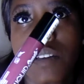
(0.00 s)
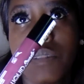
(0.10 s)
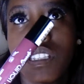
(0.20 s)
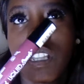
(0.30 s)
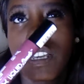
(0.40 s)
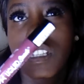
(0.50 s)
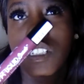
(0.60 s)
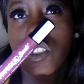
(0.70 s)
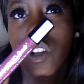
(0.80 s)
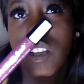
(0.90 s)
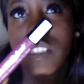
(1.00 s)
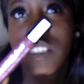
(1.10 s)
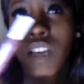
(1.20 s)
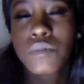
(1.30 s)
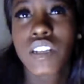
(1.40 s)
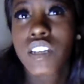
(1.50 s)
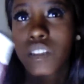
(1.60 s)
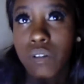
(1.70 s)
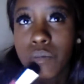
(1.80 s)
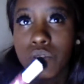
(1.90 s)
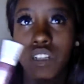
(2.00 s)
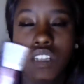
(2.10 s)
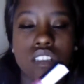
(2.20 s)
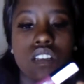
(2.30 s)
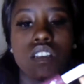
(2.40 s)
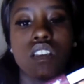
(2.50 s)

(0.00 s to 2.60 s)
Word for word: I've been like trying to, I'm trying to get the purple one next.